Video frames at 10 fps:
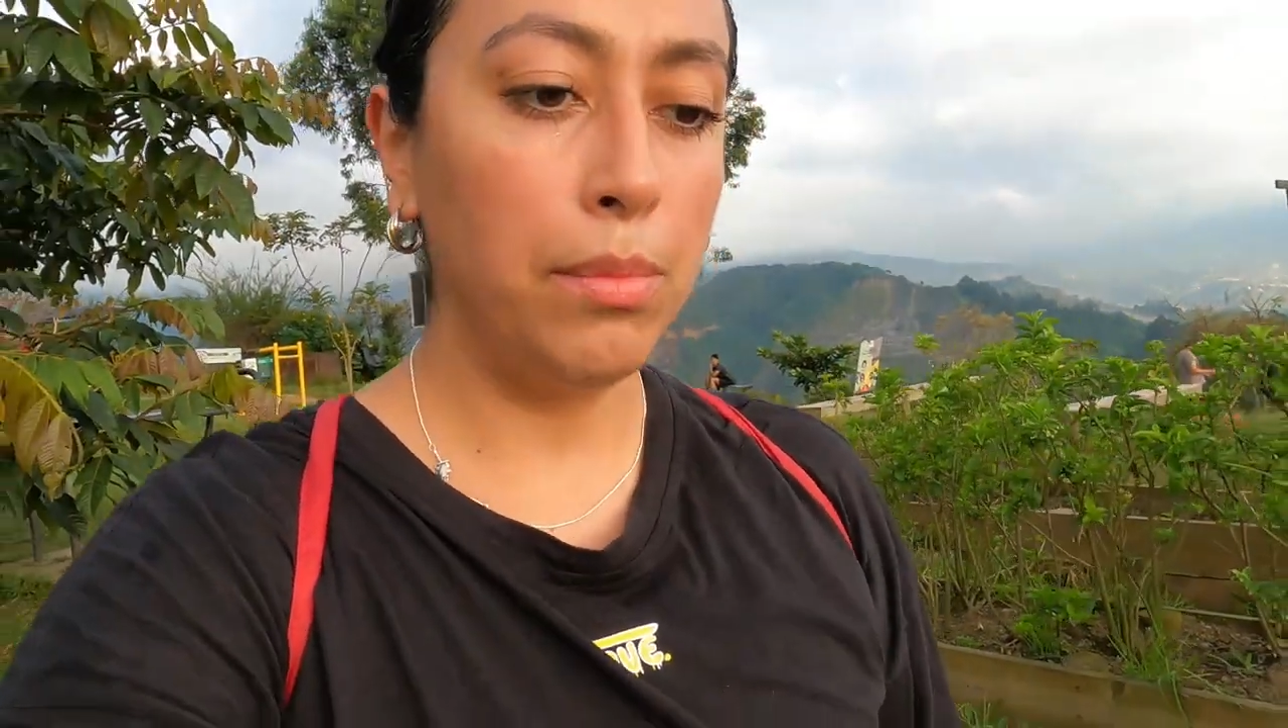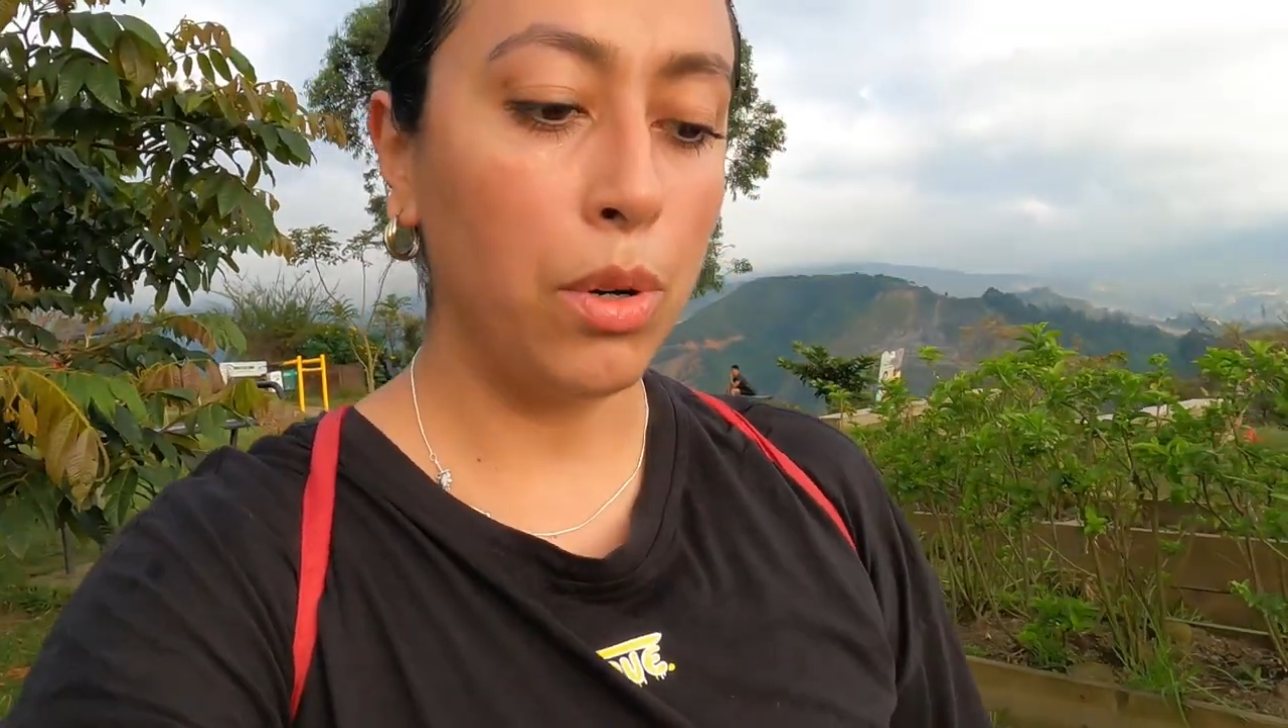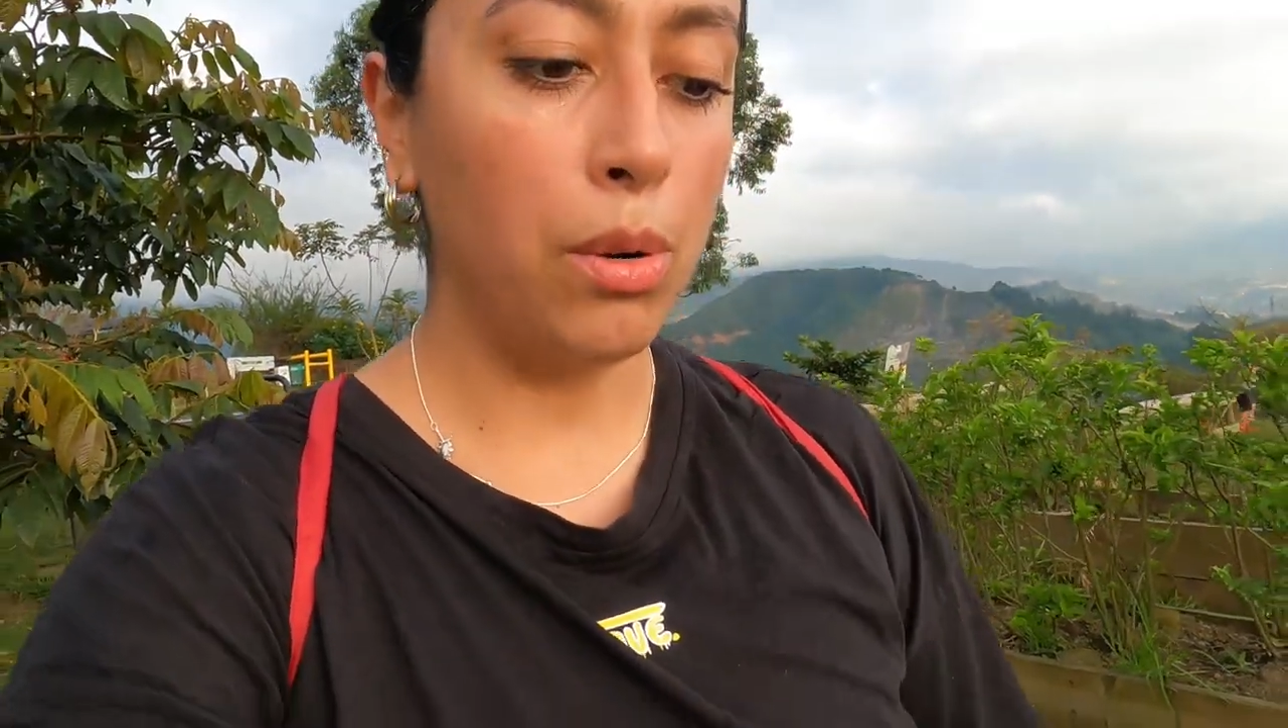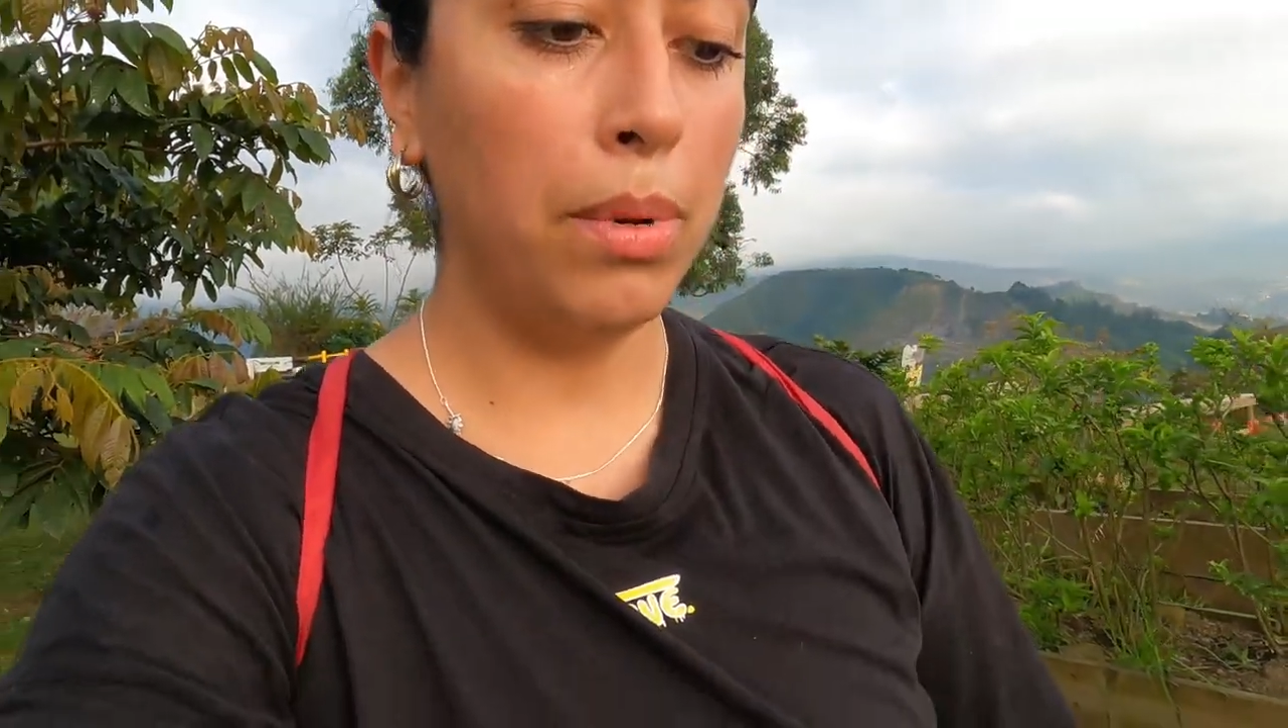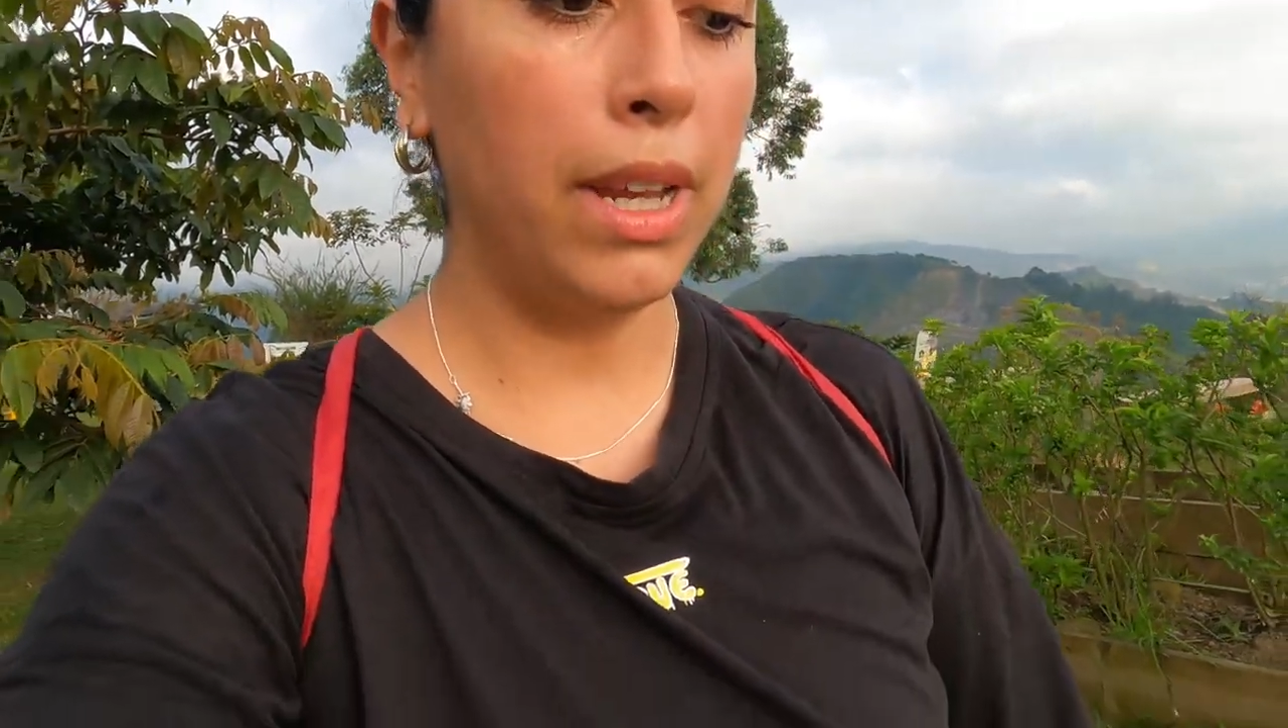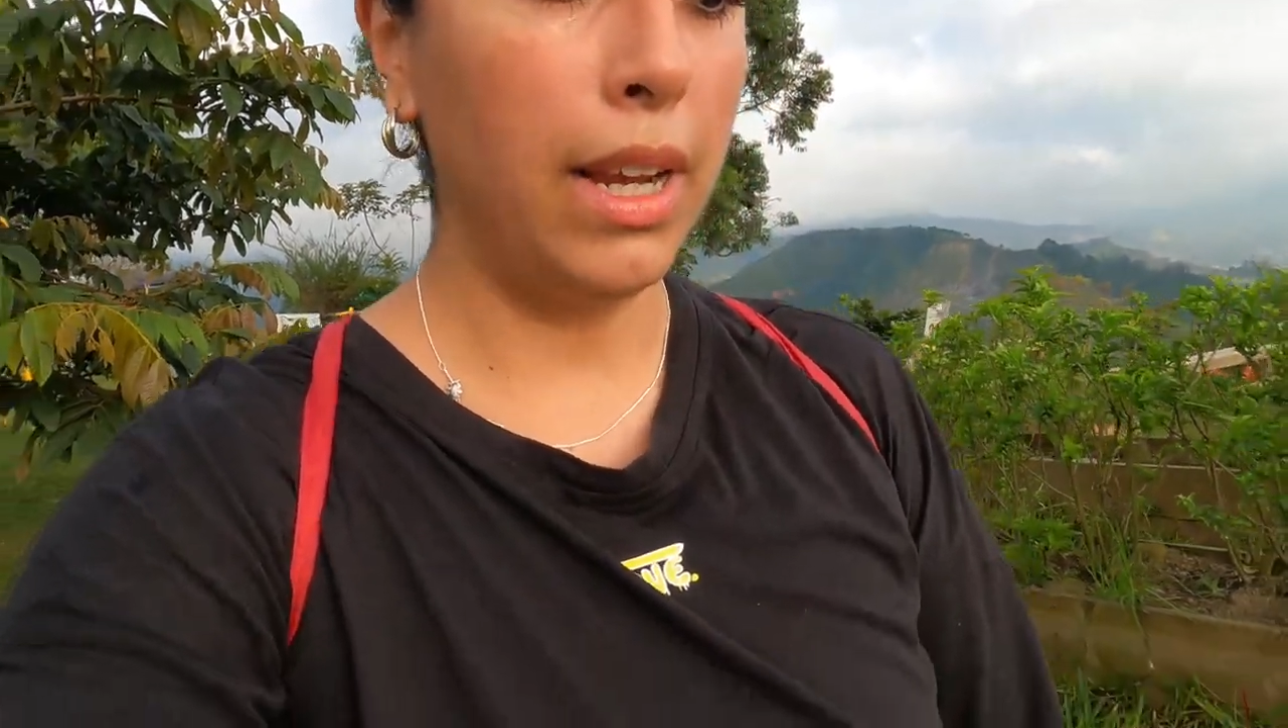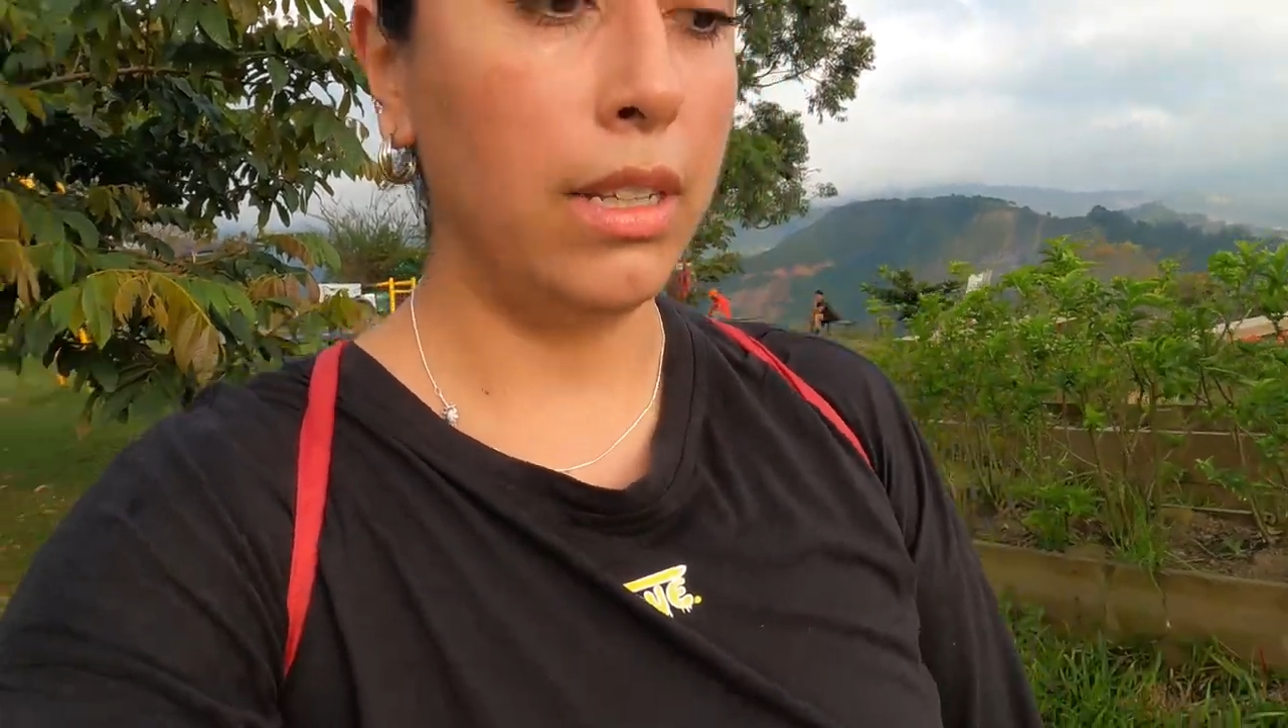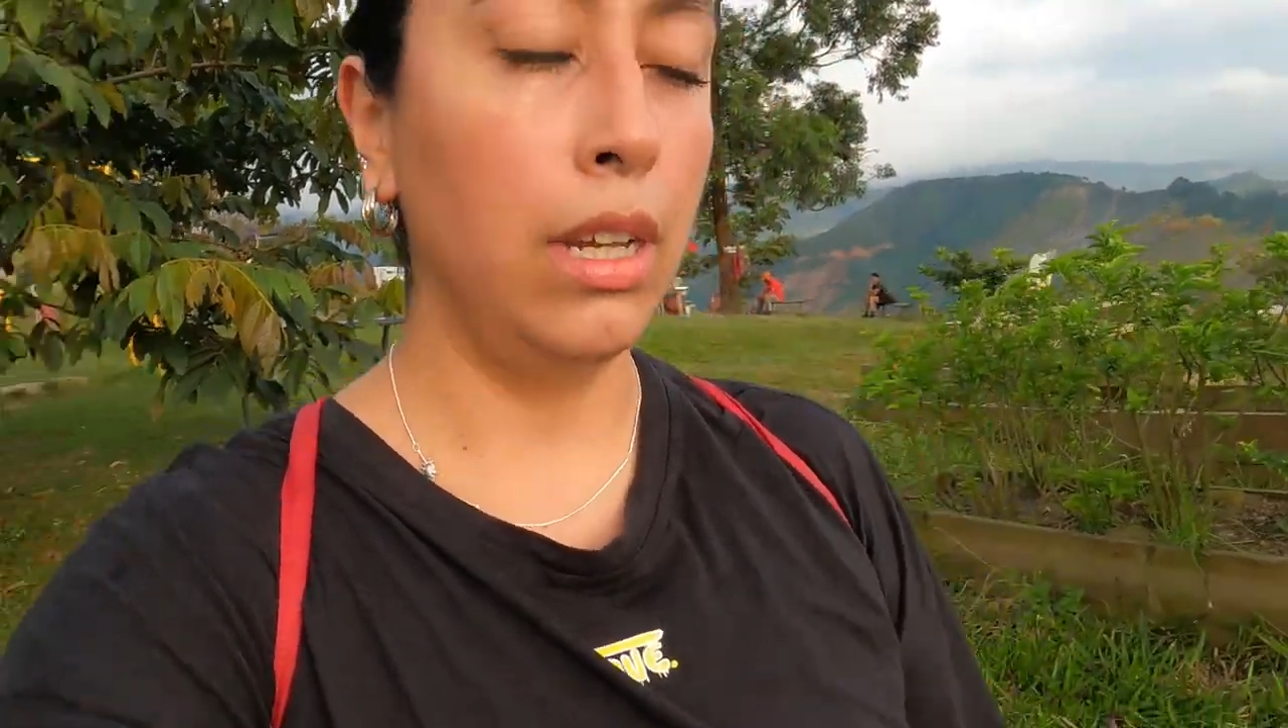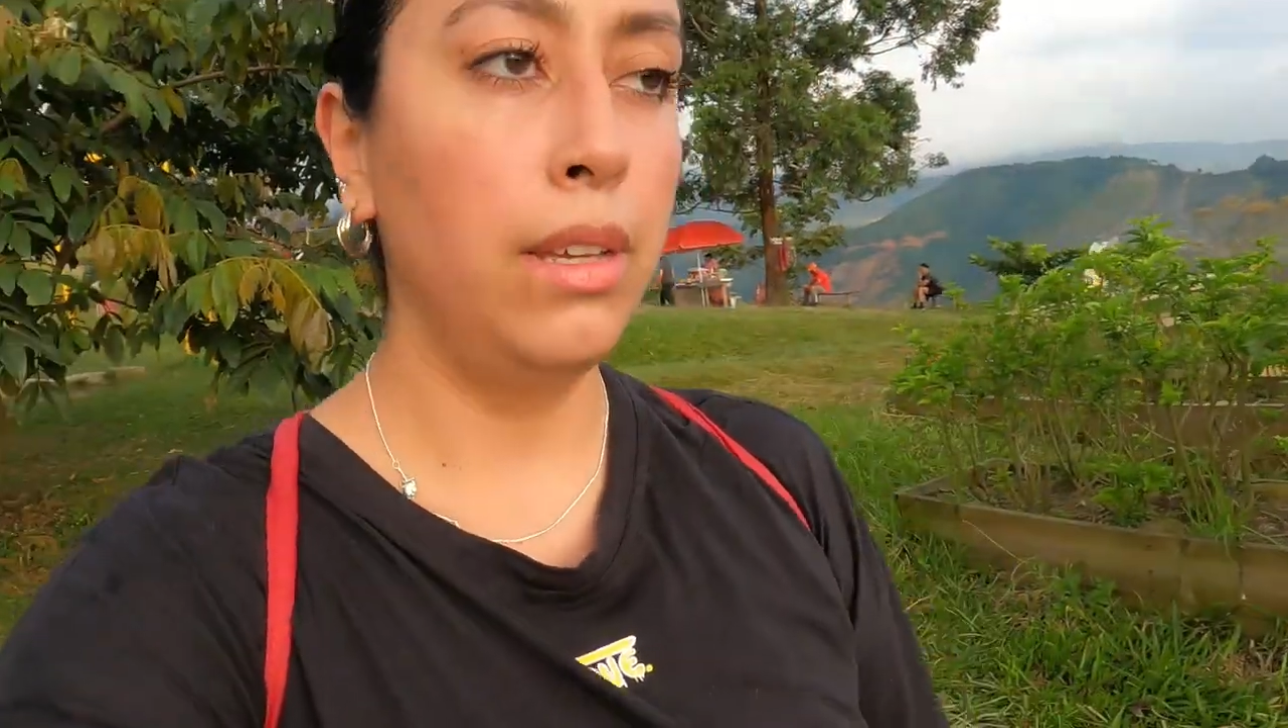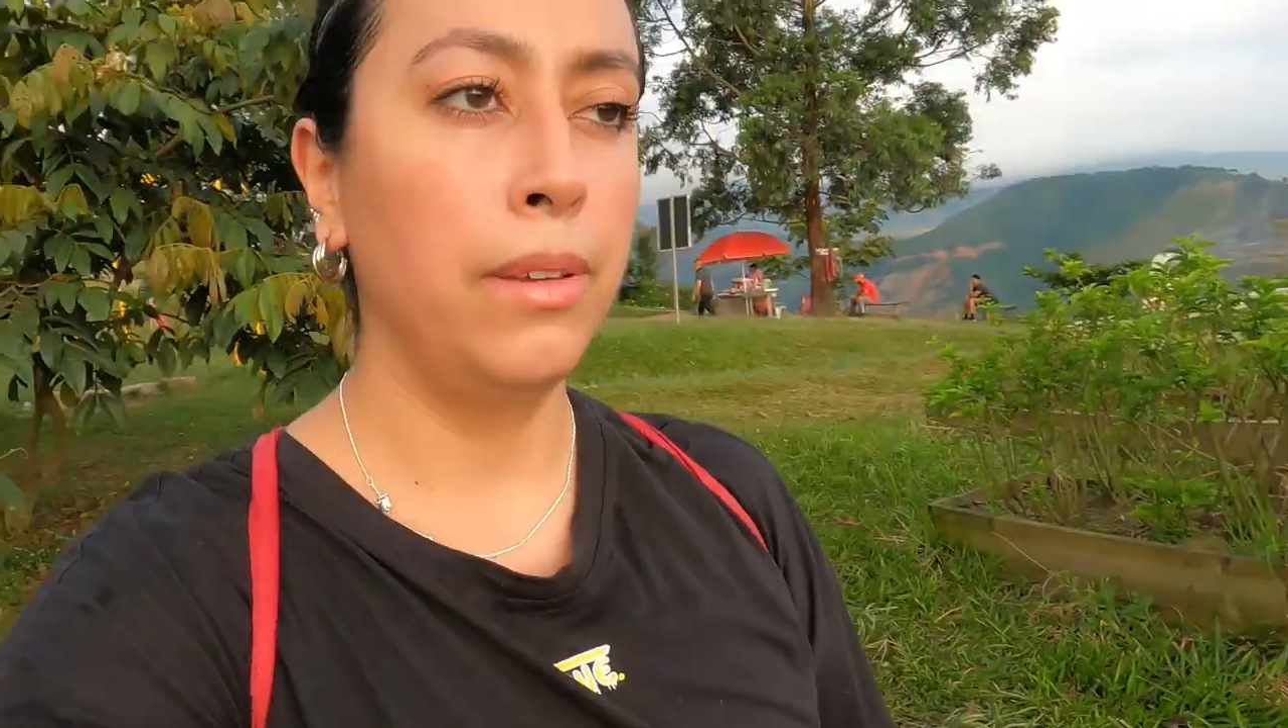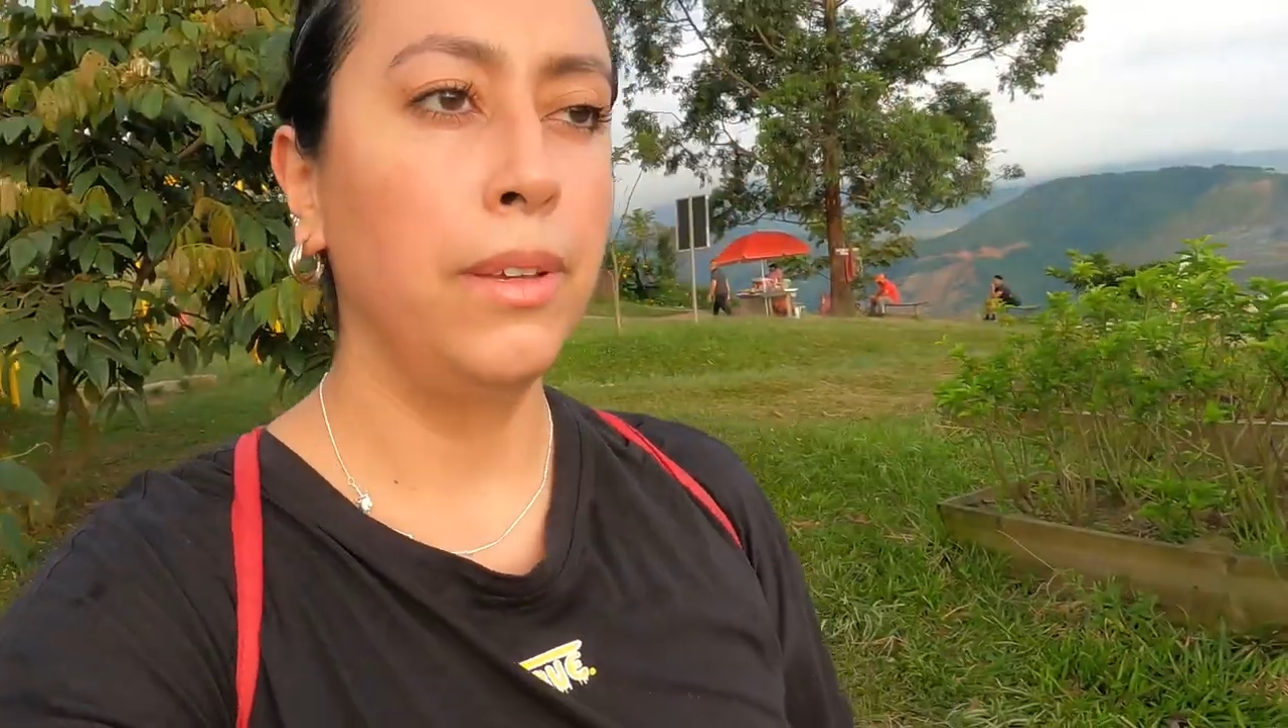more complicated